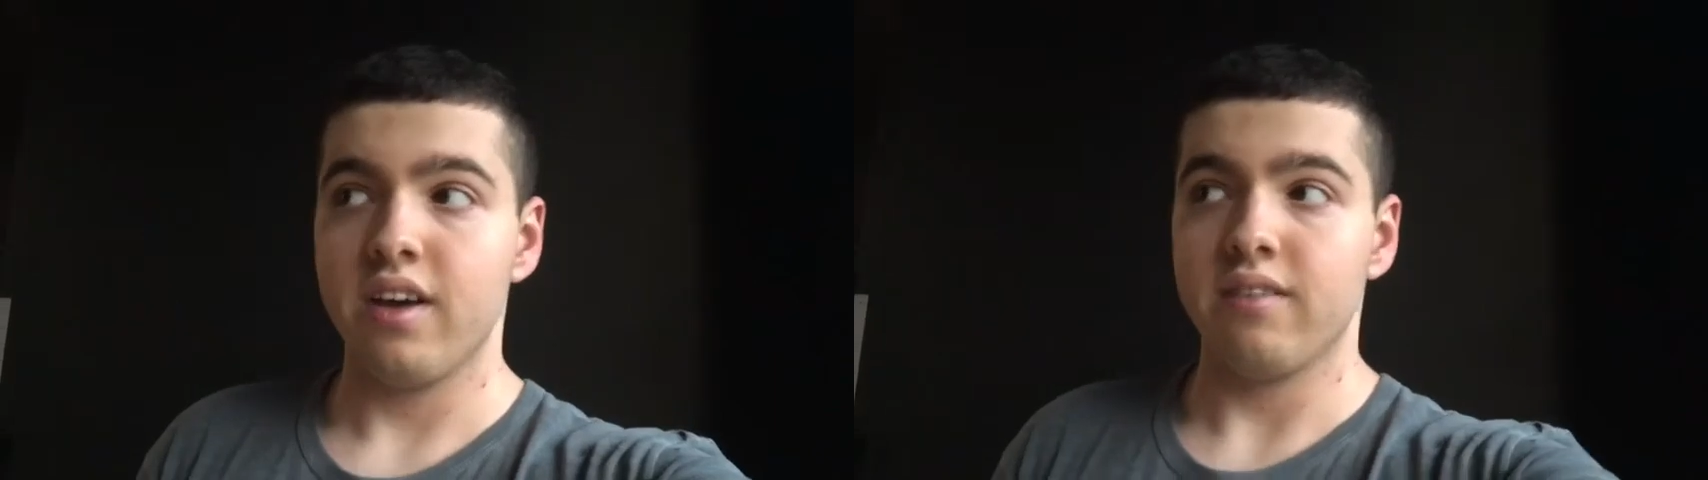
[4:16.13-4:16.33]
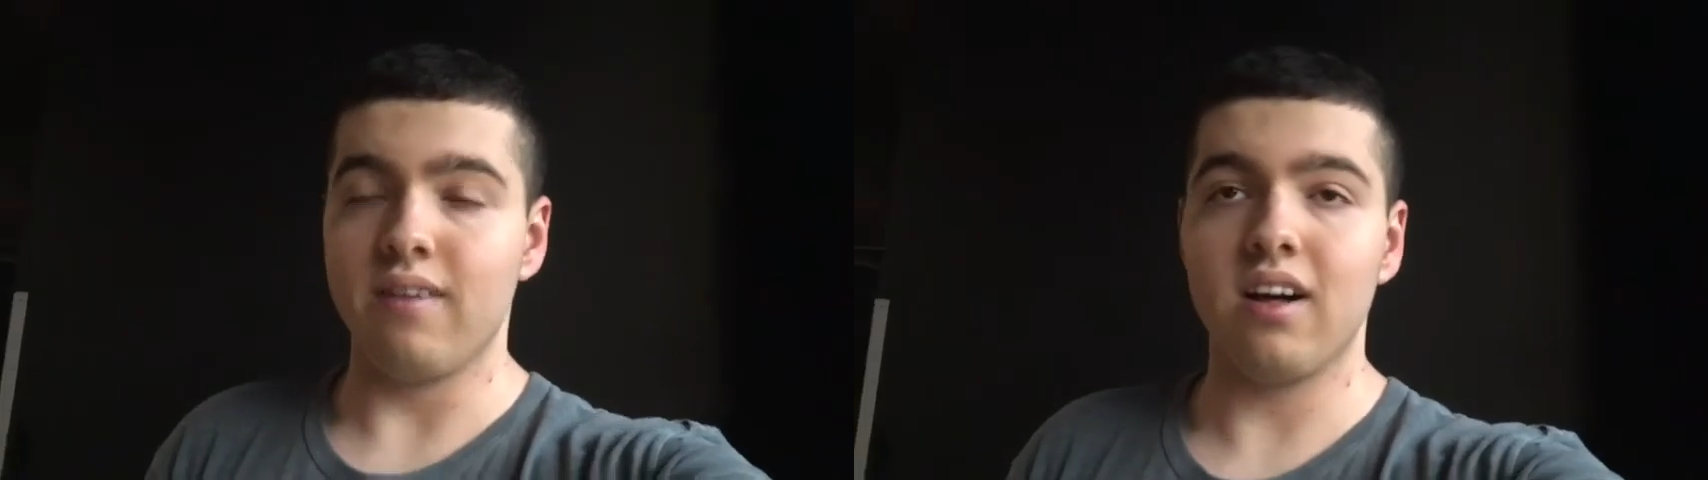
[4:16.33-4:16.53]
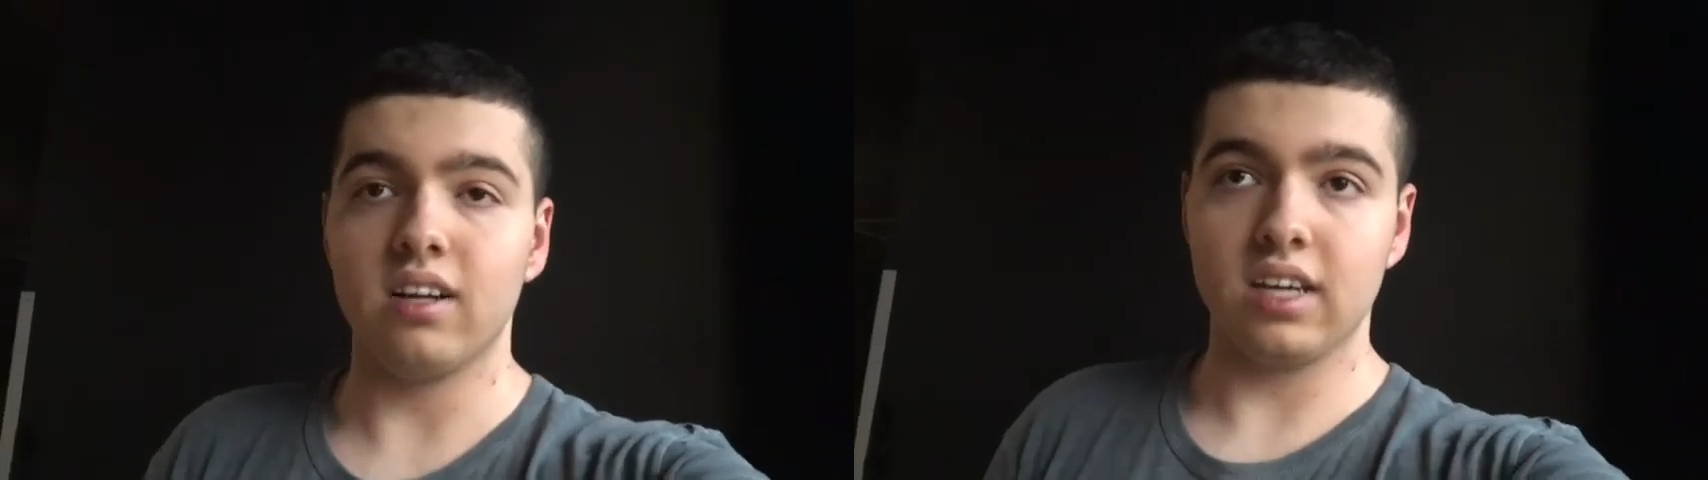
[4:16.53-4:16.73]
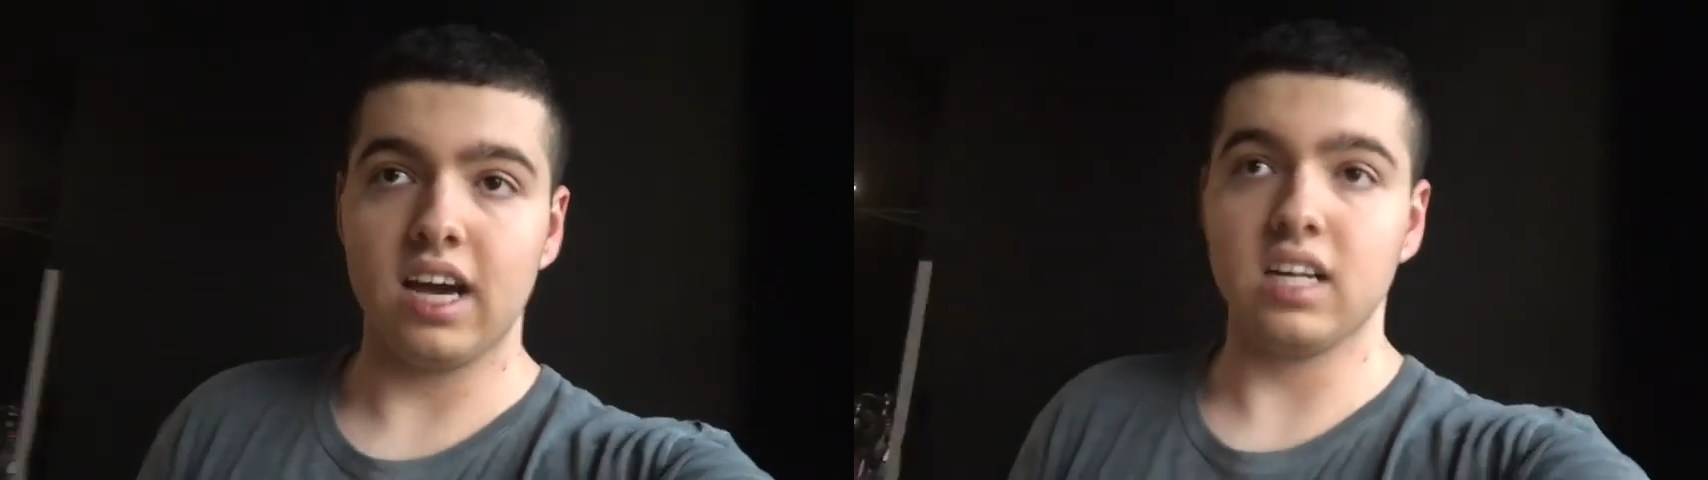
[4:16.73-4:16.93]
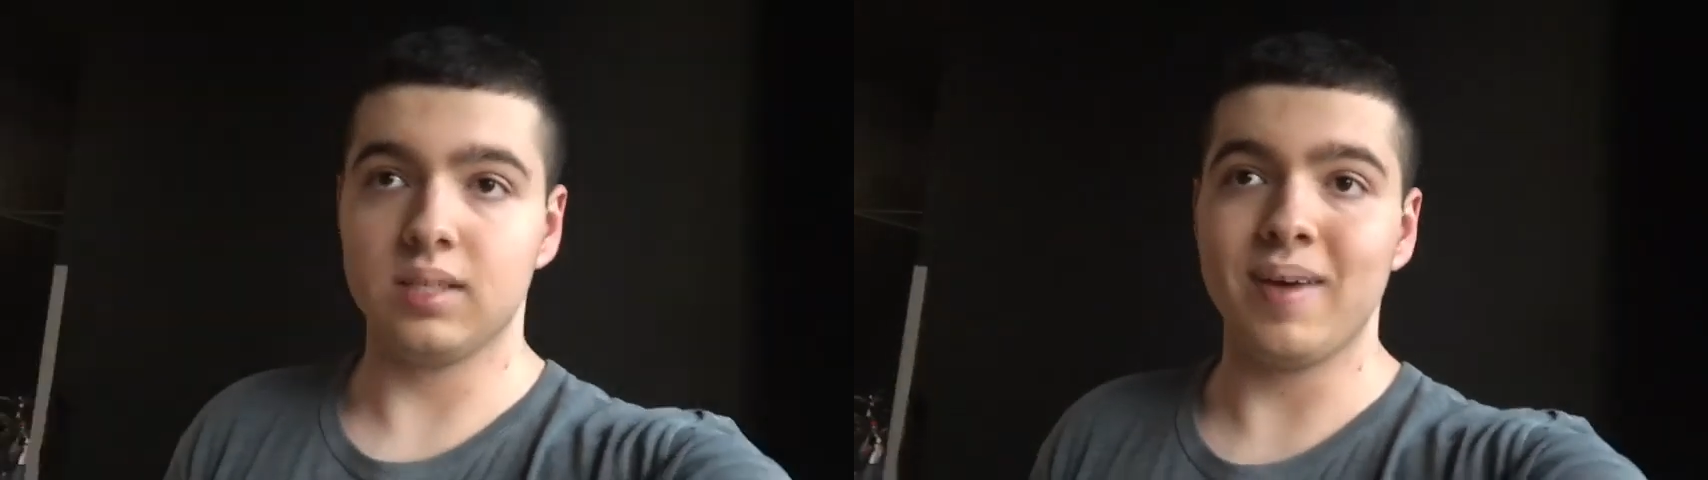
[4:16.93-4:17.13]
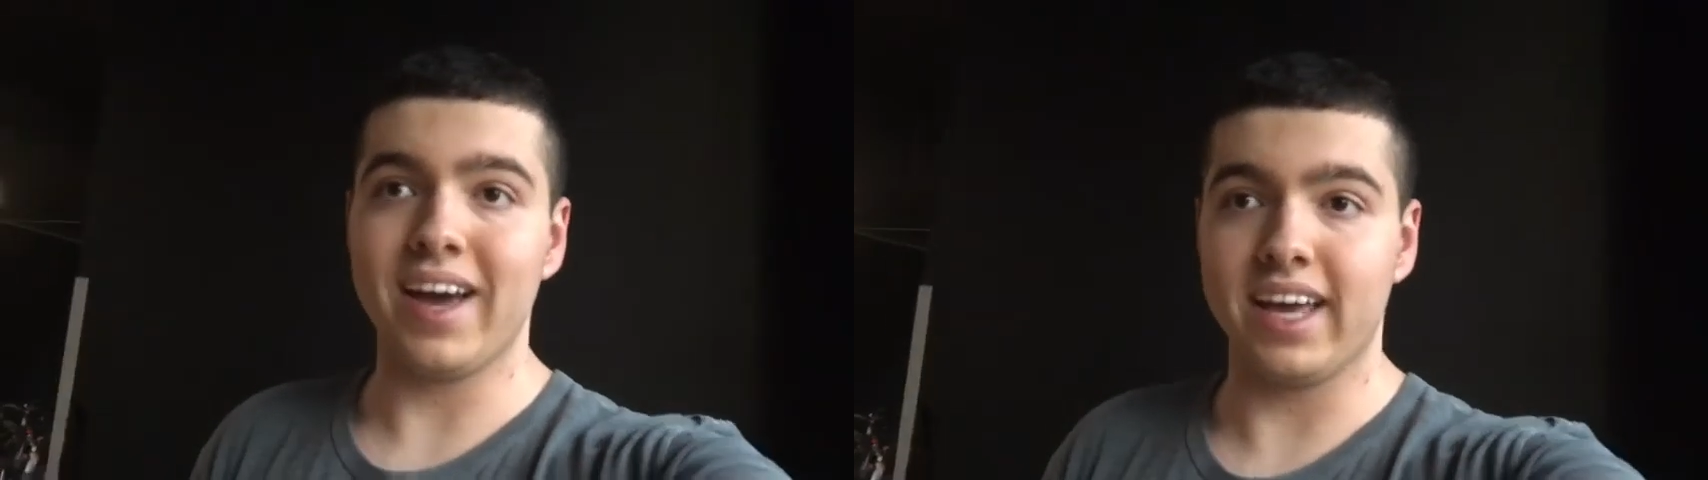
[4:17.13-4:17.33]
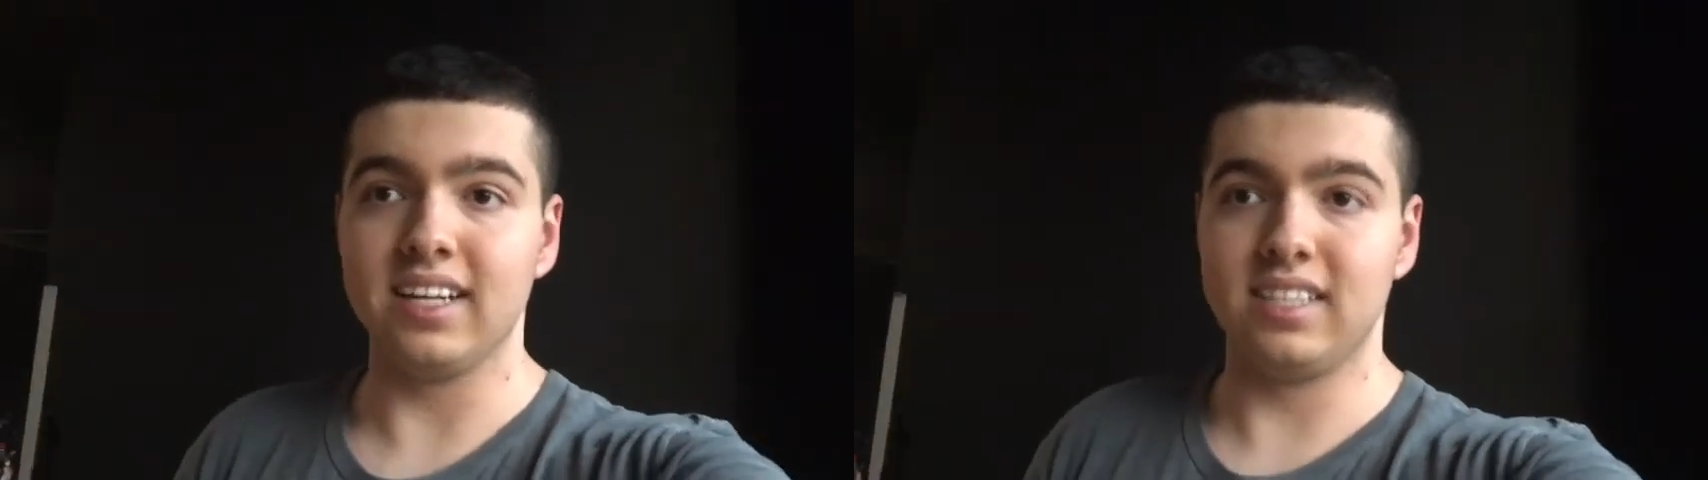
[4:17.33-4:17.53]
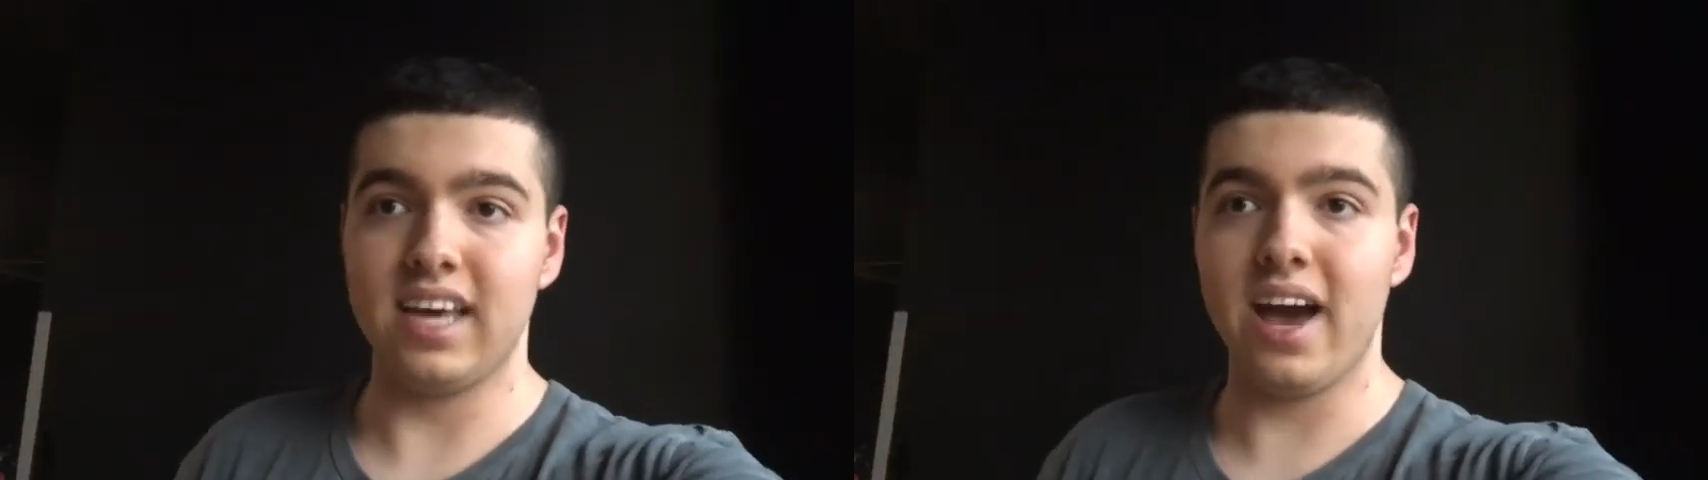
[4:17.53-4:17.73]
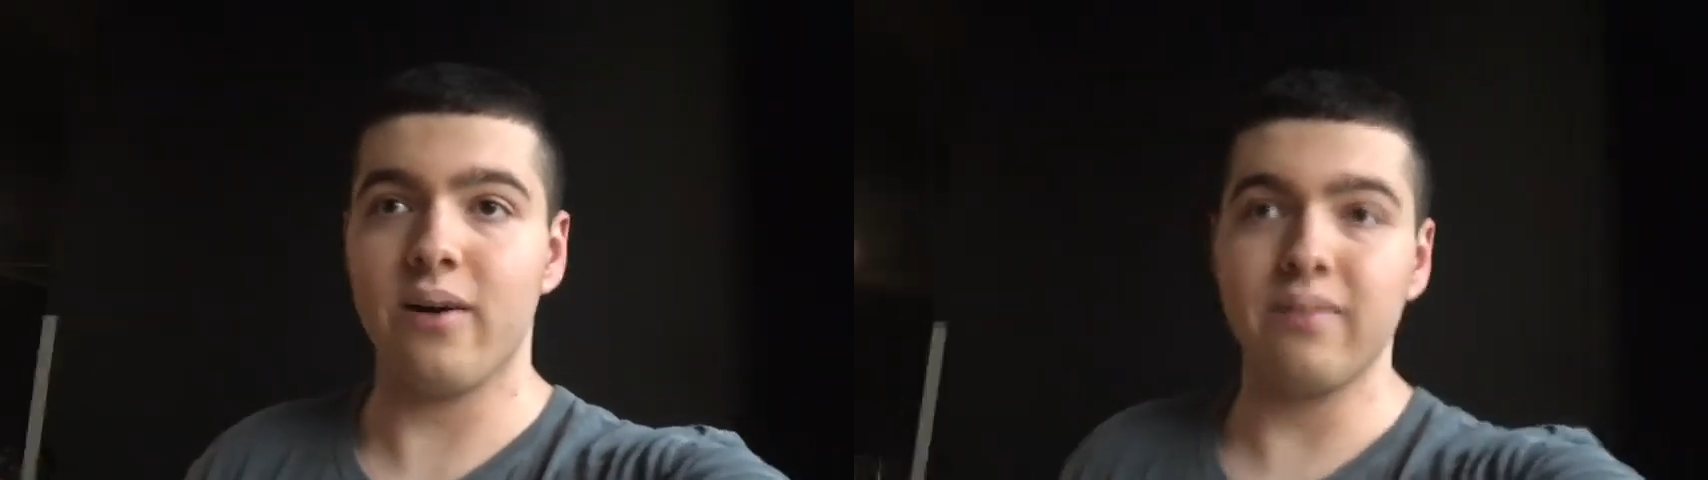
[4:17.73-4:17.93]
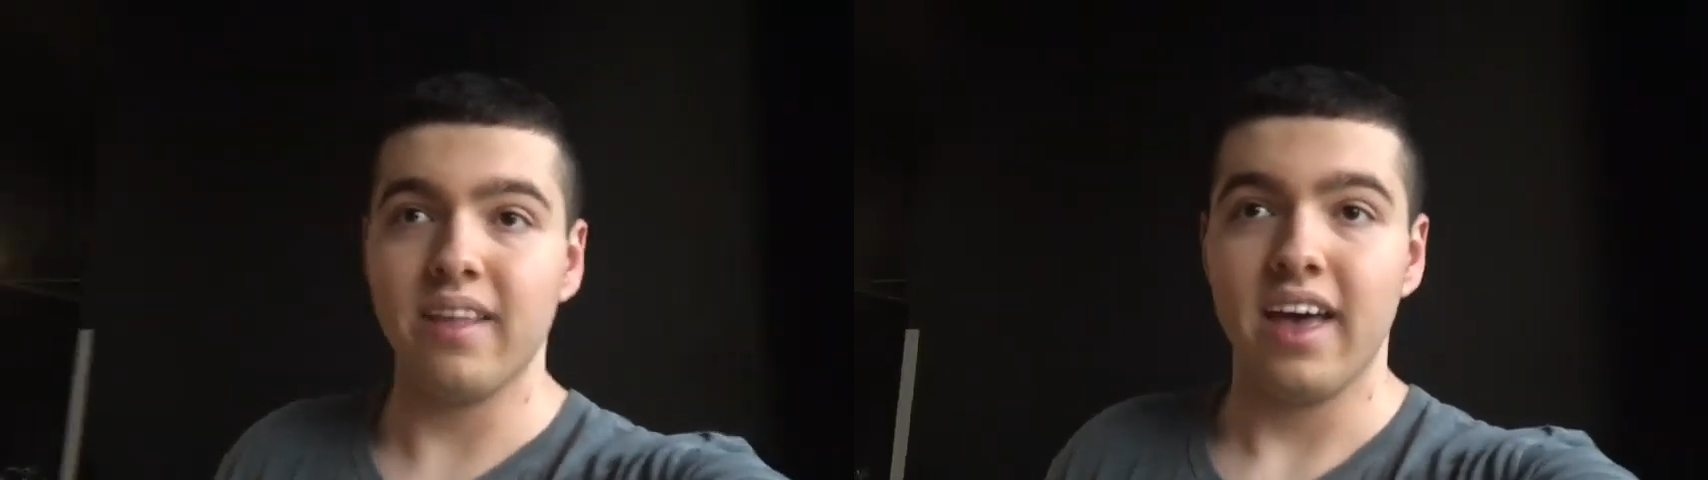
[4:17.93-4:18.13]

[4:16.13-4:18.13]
father gets back in town,